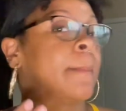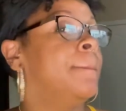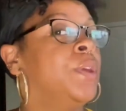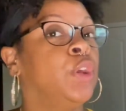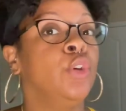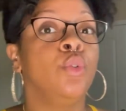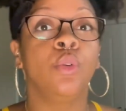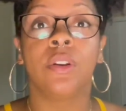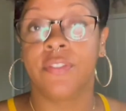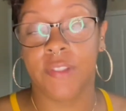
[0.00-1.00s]

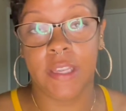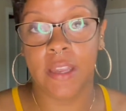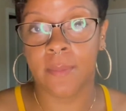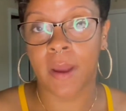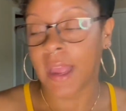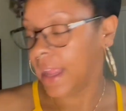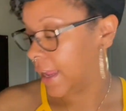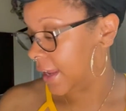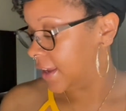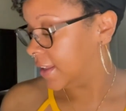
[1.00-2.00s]
beautifully in my
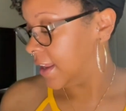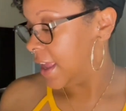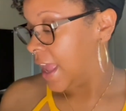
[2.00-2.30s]
hand.